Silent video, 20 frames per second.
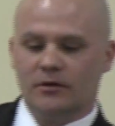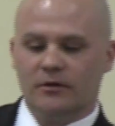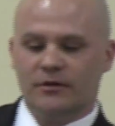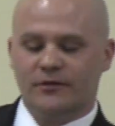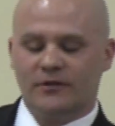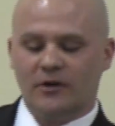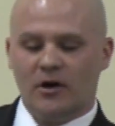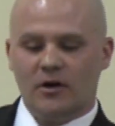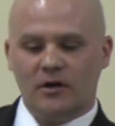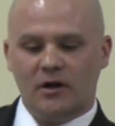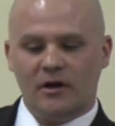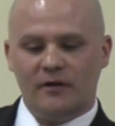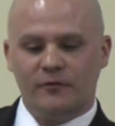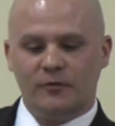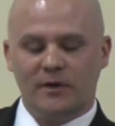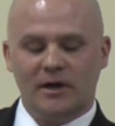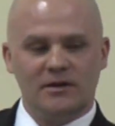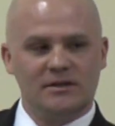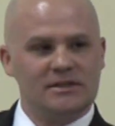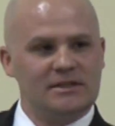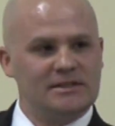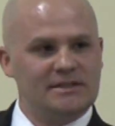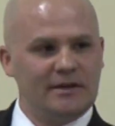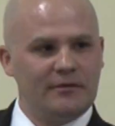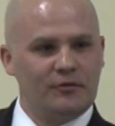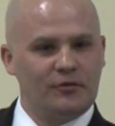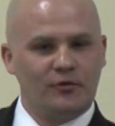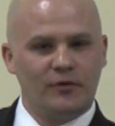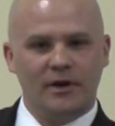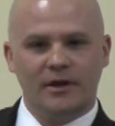starting off when I was in
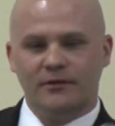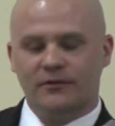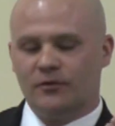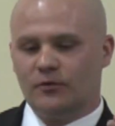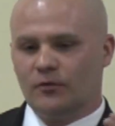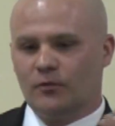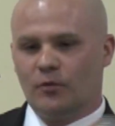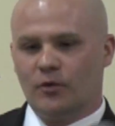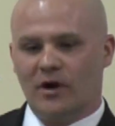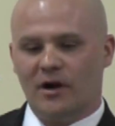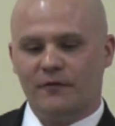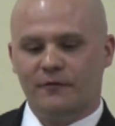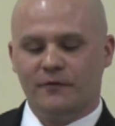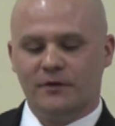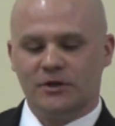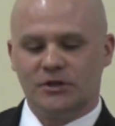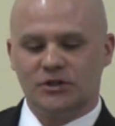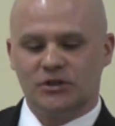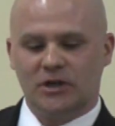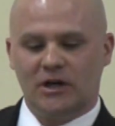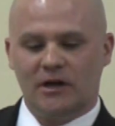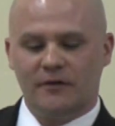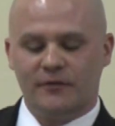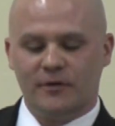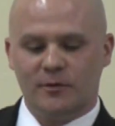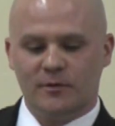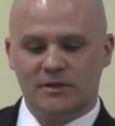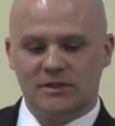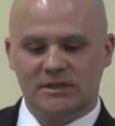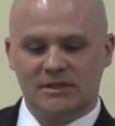7th grade to where I finished off,
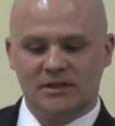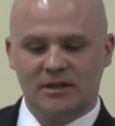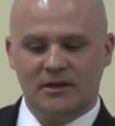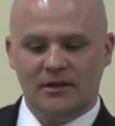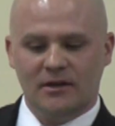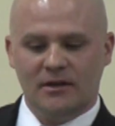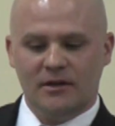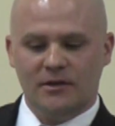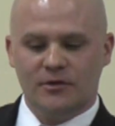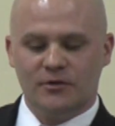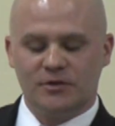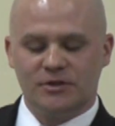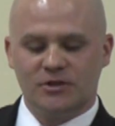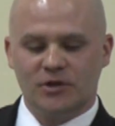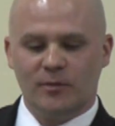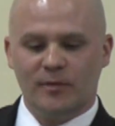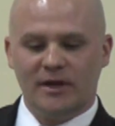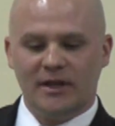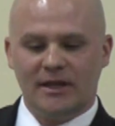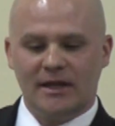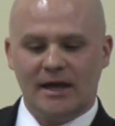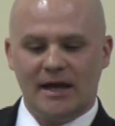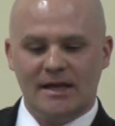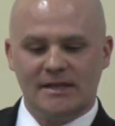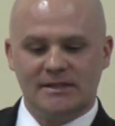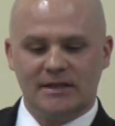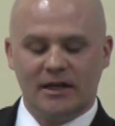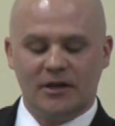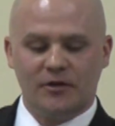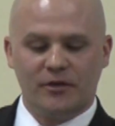there was so many
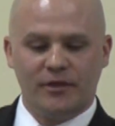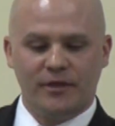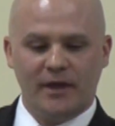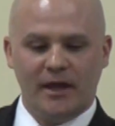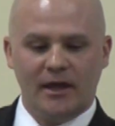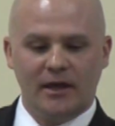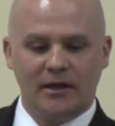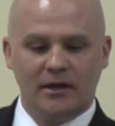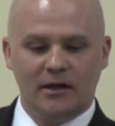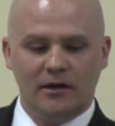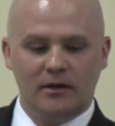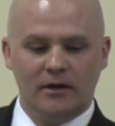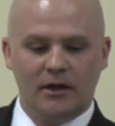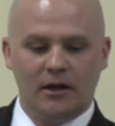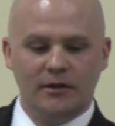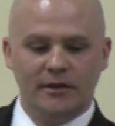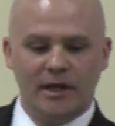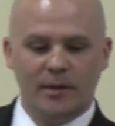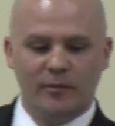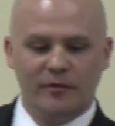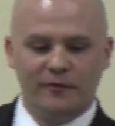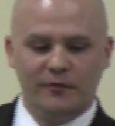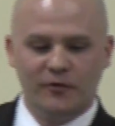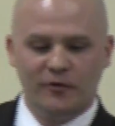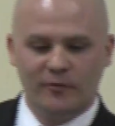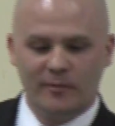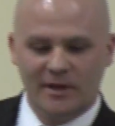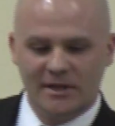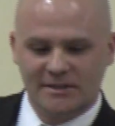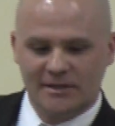guys that I could thank, and I'll name a
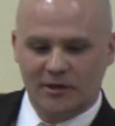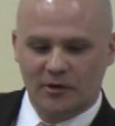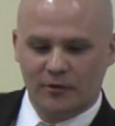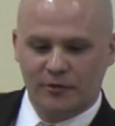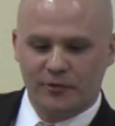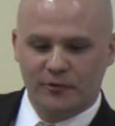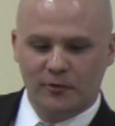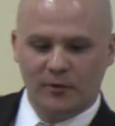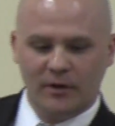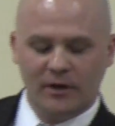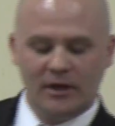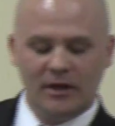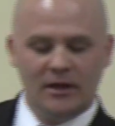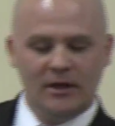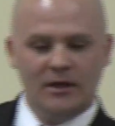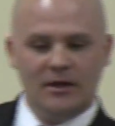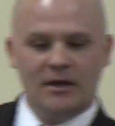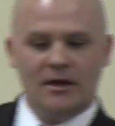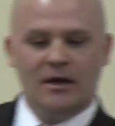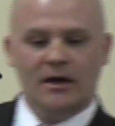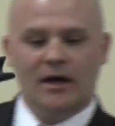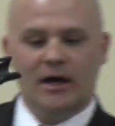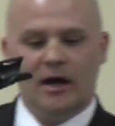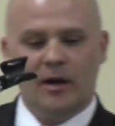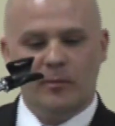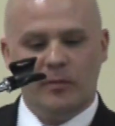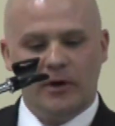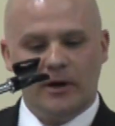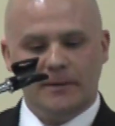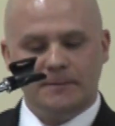few of them as I go through it.
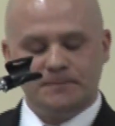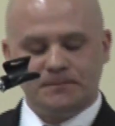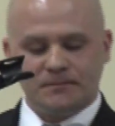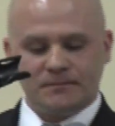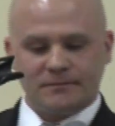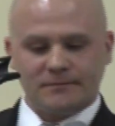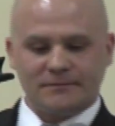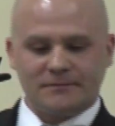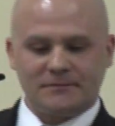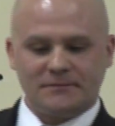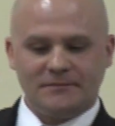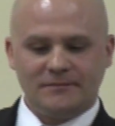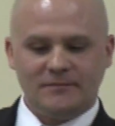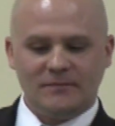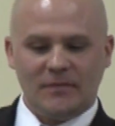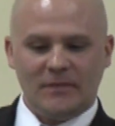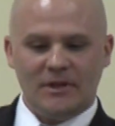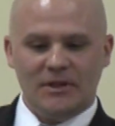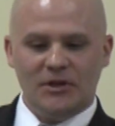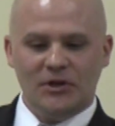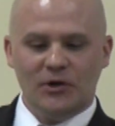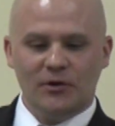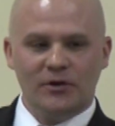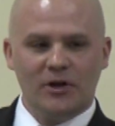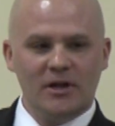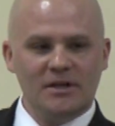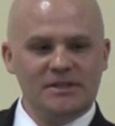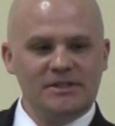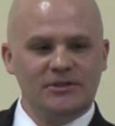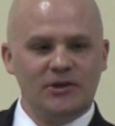But it
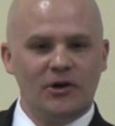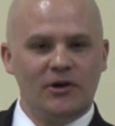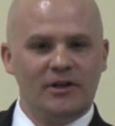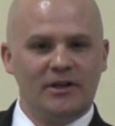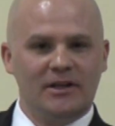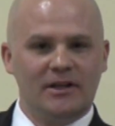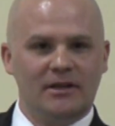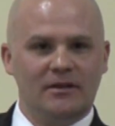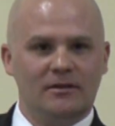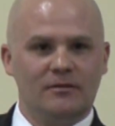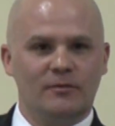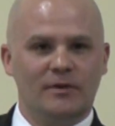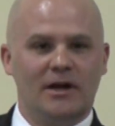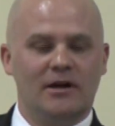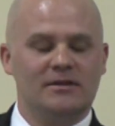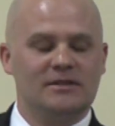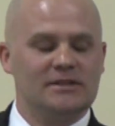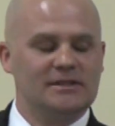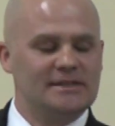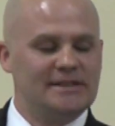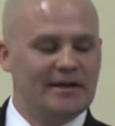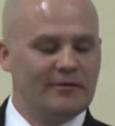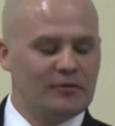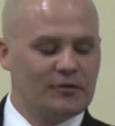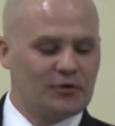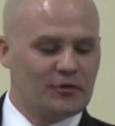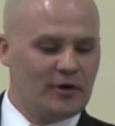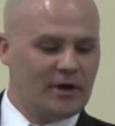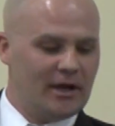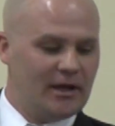all started when I was in
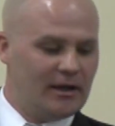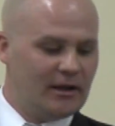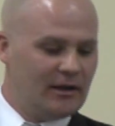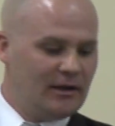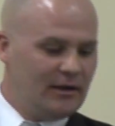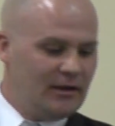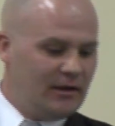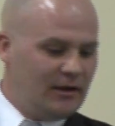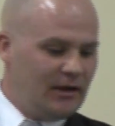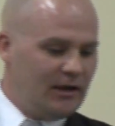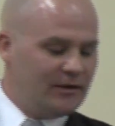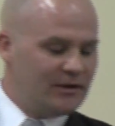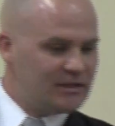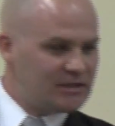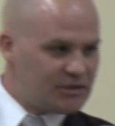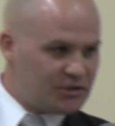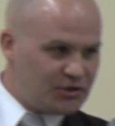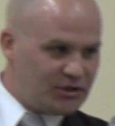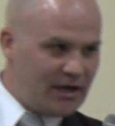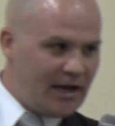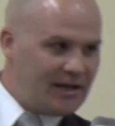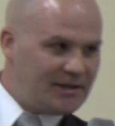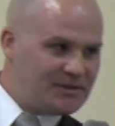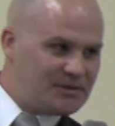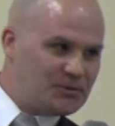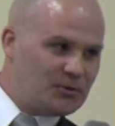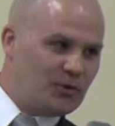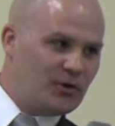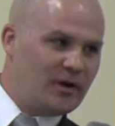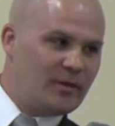7th grade, and this is Chad's
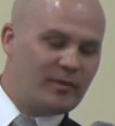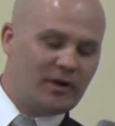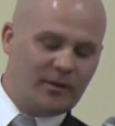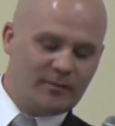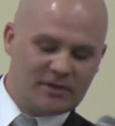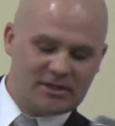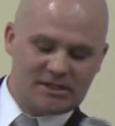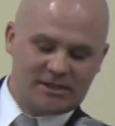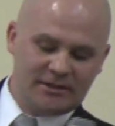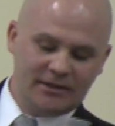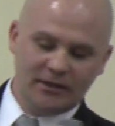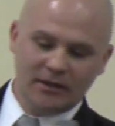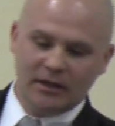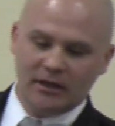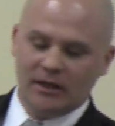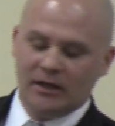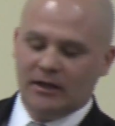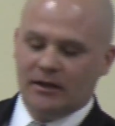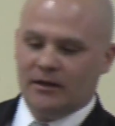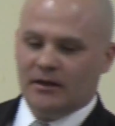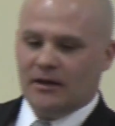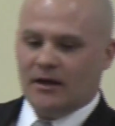story, but I'm going to steal it.